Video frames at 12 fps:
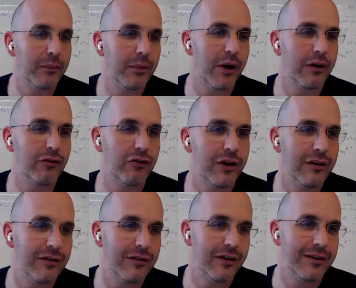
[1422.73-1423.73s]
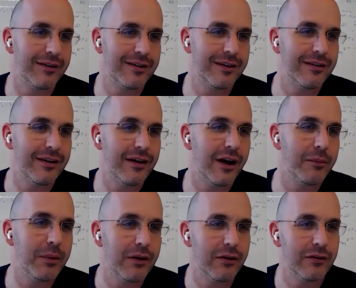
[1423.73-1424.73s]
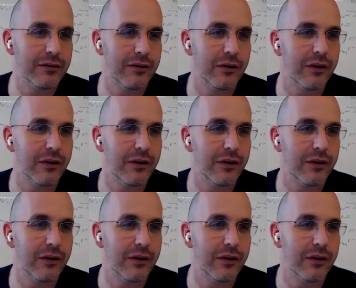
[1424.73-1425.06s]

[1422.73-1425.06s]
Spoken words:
blockchains succeed not because